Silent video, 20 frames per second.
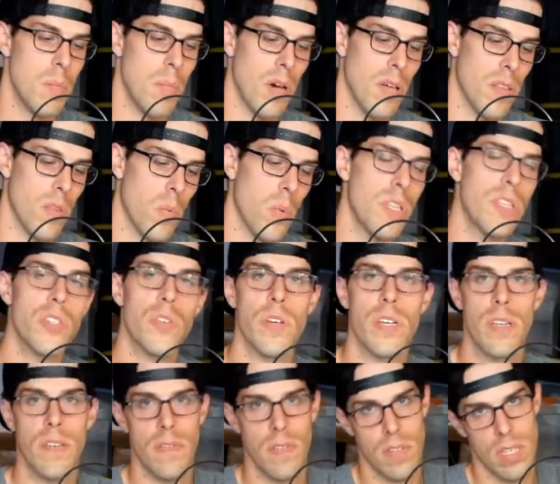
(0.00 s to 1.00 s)
But the
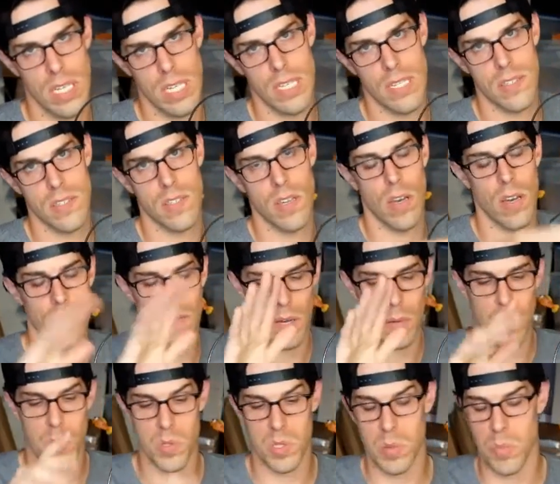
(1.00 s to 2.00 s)
windscreen is of
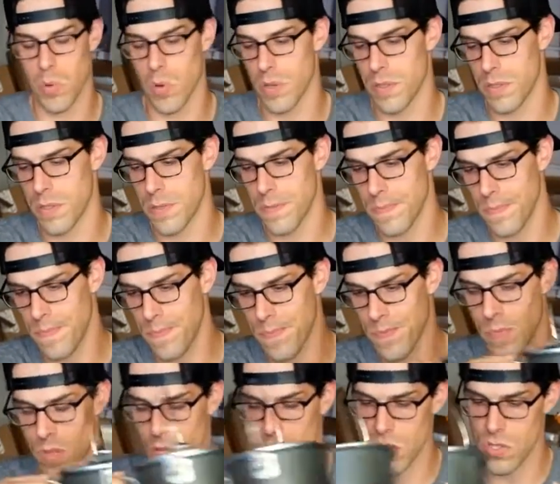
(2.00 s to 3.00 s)
utmost importance.
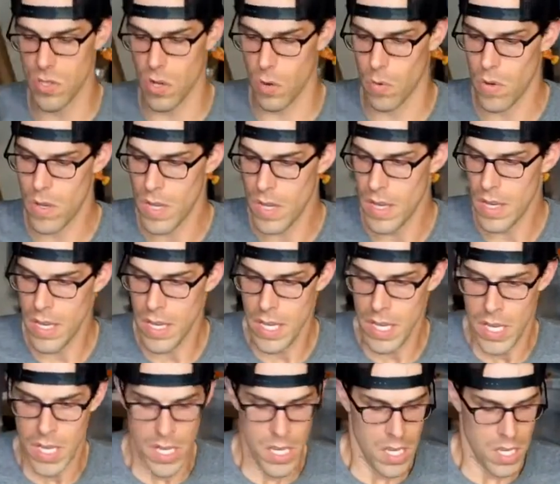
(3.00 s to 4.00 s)
So
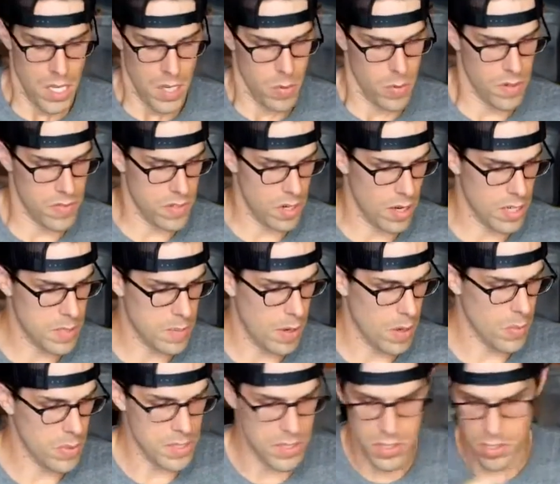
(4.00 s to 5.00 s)
we've talked
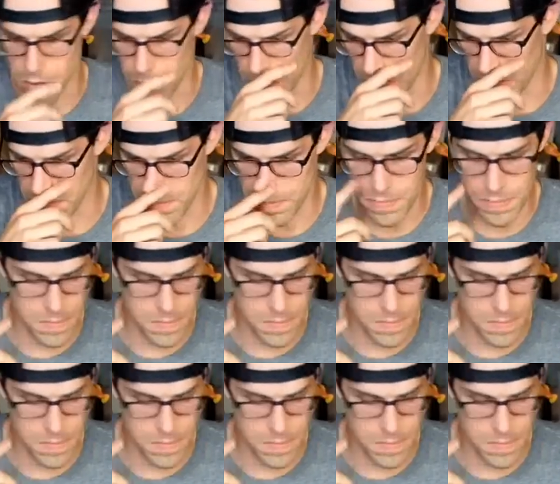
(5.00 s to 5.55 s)
about windscreen.